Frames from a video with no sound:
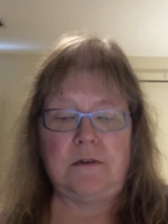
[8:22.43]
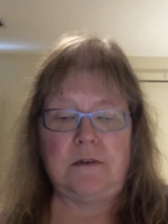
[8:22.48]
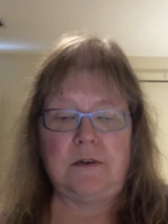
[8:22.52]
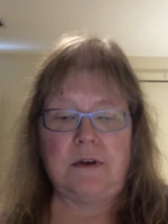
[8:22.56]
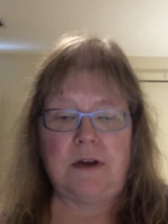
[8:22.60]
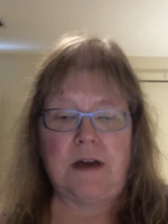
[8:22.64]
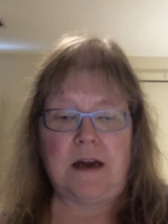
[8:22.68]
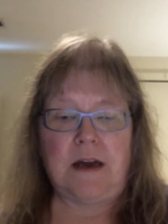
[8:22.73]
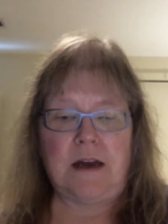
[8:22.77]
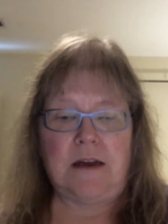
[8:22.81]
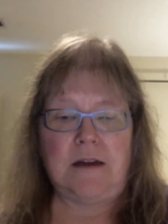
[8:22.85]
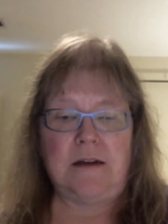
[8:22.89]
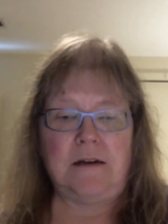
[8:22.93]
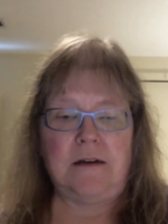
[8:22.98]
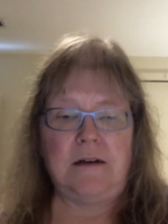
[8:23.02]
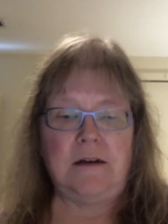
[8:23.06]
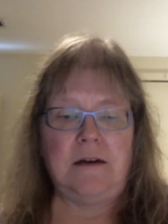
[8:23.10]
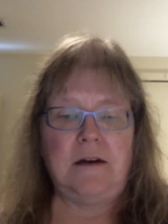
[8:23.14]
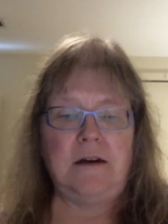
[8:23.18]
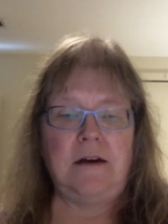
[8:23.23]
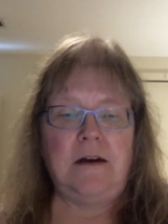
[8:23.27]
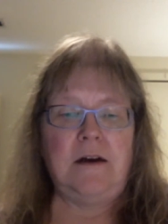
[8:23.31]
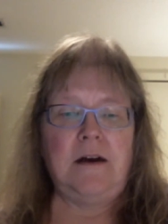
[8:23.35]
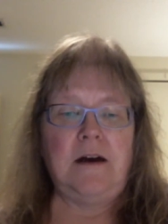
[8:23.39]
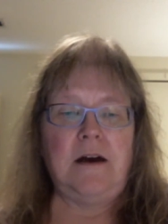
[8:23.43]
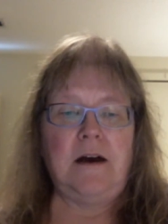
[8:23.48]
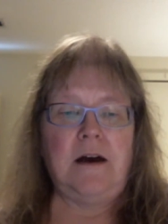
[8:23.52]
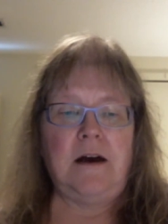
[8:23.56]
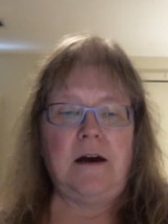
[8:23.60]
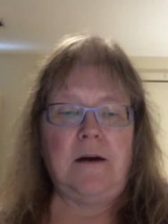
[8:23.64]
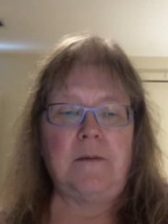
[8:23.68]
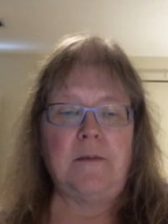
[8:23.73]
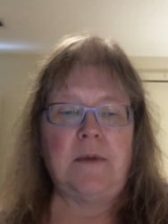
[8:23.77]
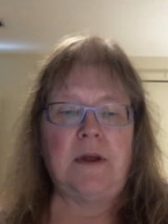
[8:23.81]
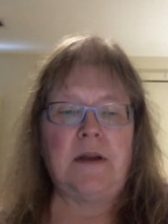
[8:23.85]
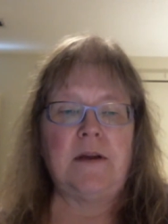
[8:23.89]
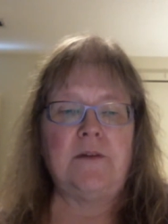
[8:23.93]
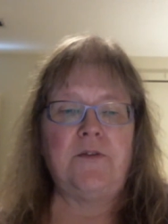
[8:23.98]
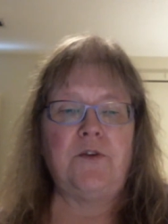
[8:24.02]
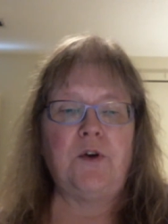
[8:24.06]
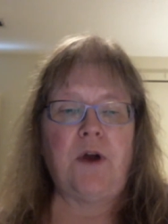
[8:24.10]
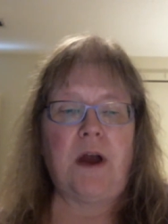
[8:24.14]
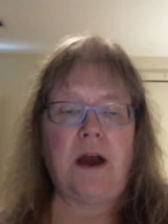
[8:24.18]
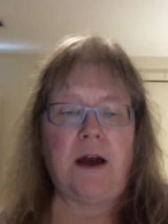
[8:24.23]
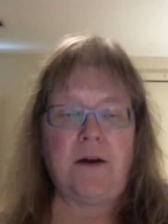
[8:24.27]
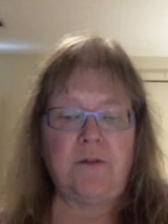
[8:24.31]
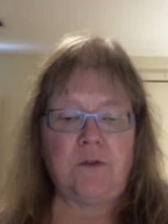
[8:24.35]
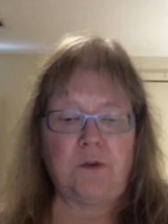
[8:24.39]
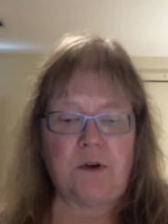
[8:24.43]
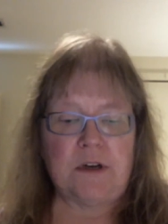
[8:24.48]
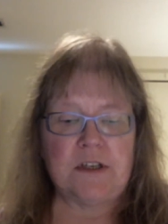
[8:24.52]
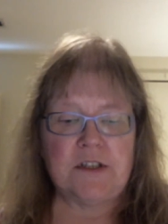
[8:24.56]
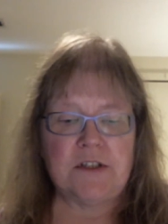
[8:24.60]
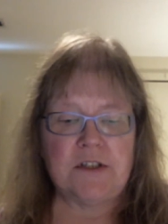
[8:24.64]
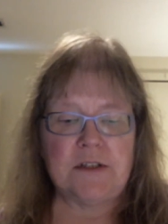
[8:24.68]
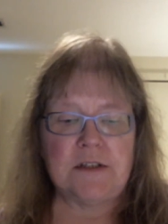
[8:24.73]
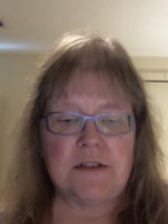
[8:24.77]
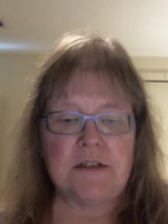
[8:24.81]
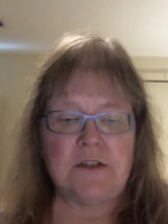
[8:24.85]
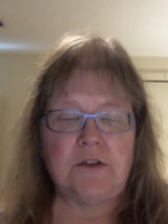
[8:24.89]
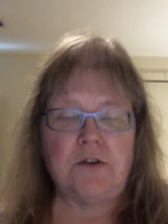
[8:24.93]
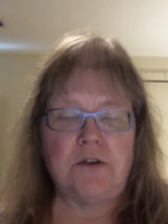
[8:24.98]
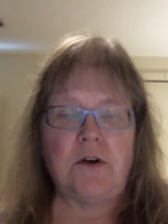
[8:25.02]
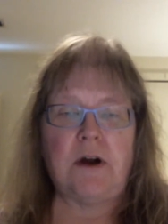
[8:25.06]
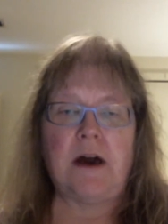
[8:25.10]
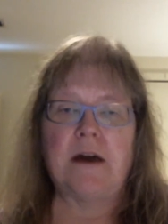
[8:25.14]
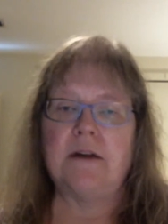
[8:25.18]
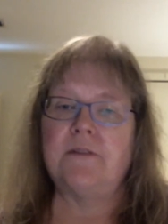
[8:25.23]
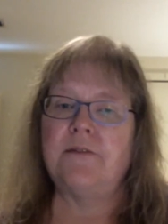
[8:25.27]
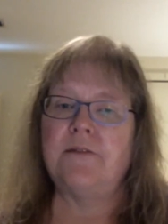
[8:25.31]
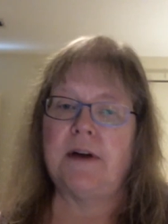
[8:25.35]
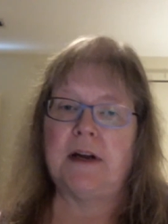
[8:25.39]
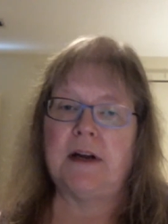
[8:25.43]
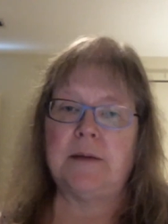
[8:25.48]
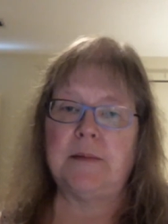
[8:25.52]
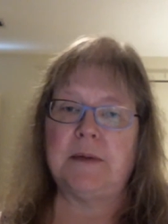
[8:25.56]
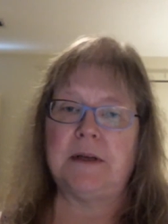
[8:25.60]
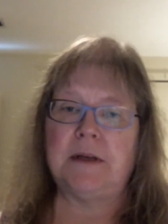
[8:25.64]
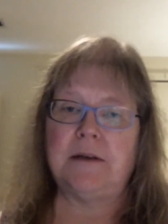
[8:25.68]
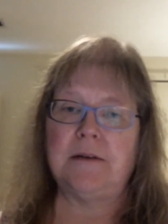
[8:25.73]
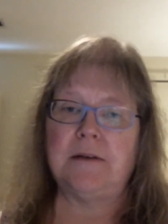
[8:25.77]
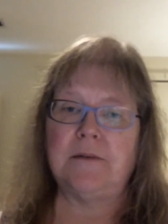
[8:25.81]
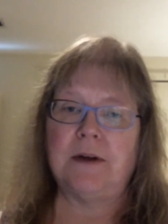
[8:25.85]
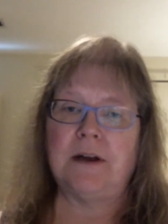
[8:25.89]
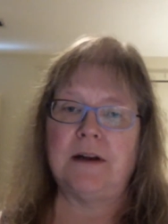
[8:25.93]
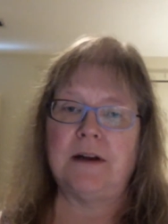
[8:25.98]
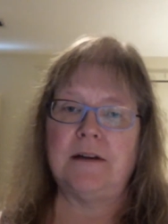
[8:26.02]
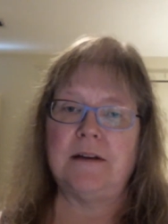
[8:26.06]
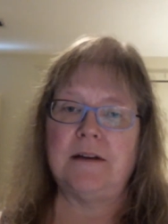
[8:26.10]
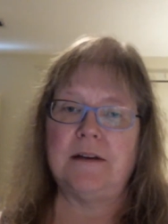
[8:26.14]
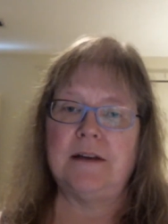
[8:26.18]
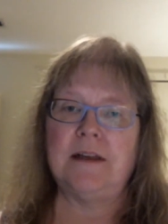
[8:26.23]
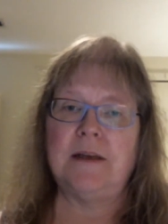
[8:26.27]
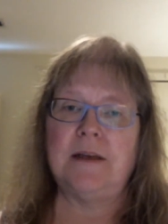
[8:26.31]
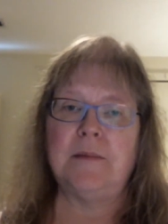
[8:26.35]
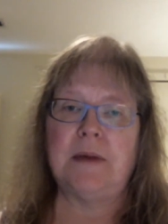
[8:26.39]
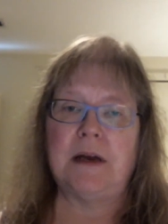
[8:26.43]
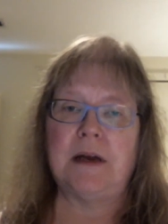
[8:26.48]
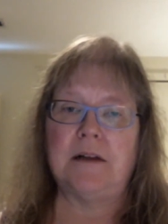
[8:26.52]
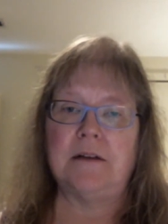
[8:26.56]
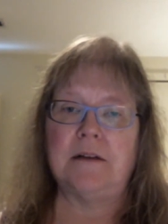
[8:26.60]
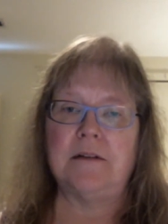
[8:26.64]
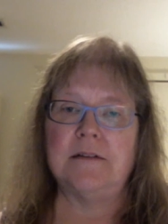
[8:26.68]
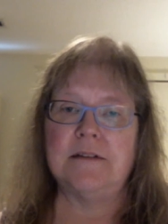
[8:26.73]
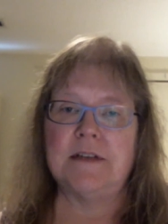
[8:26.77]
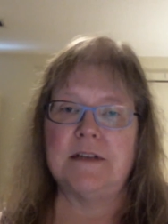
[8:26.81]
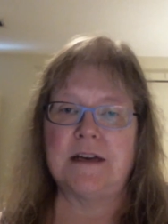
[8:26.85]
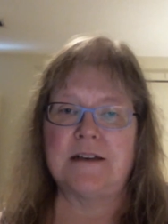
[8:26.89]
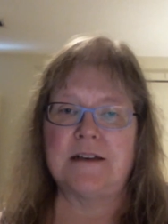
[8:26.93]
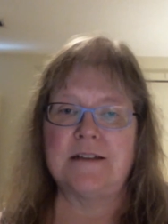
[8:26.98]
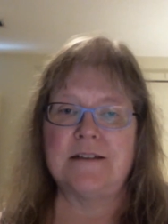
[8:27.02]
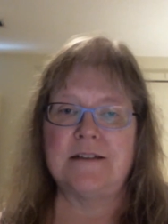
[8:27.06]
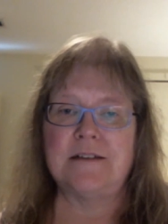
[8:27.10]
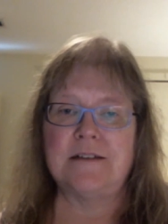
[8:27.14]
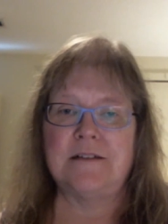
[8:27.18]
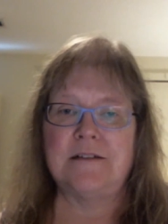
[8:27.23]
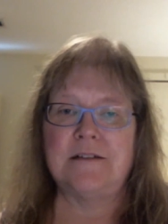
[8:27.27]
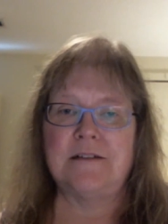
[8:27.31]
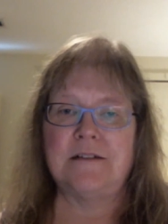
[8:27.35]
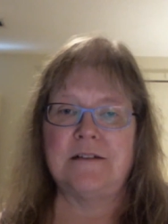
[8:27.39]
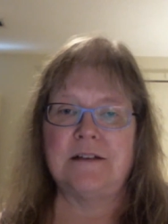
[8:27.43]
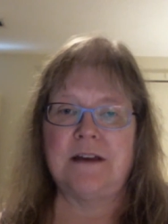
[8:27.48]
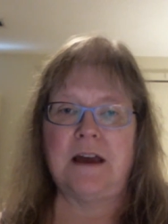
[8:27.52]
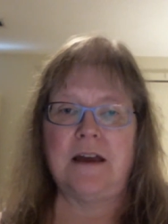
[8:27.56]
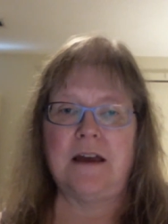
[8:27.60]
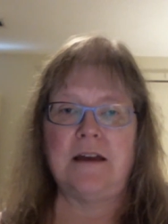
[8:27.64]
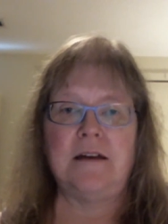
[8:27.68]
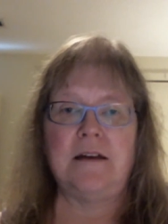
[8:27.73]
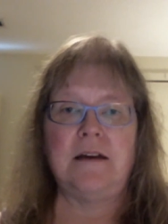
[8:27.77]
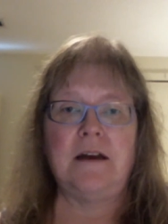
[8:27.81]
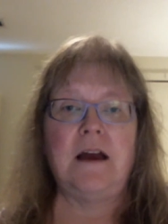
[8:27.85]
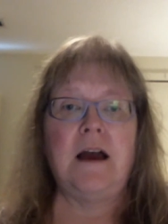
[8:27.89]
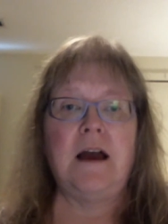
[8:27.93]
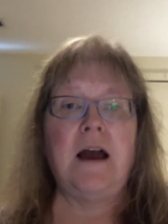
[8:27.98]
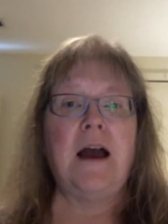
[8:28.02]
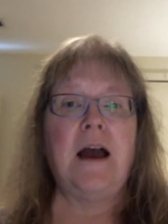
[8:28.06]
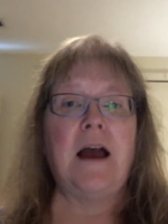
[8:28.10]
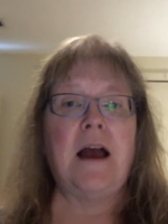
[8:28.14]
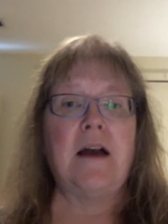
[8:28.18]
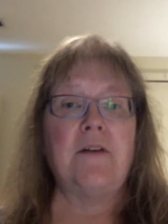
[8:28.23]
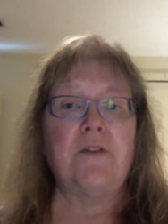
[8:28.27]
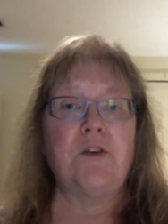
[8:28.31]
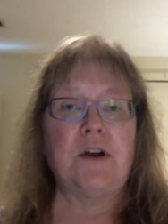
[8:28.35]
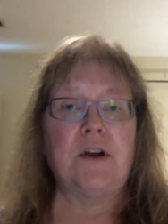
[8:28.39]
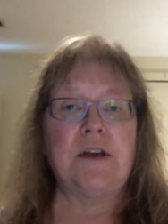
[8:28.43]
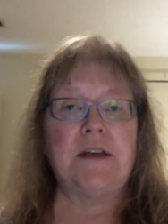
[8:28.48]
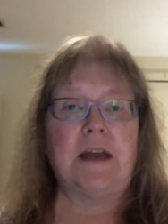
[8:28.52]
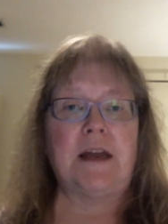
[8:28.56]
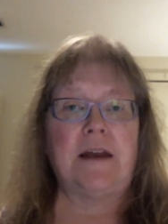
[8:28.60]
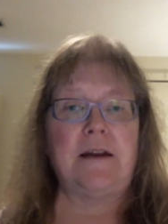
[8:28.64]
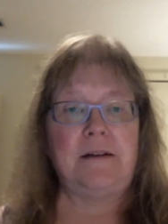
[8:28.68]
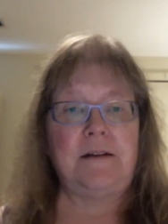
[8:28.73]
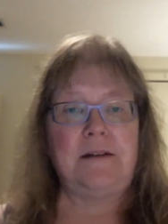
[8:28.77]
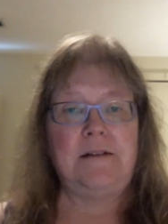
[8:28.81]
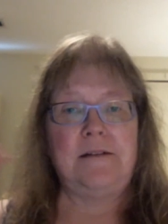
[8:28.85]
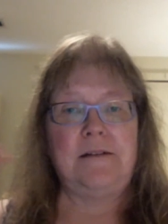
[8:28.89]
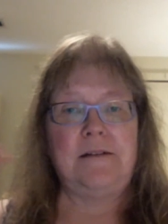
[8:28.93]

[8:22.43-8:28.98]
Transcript: Okay. Um, and if you have questions, you know how to find me, right? Email, text. Okay. Have a great day.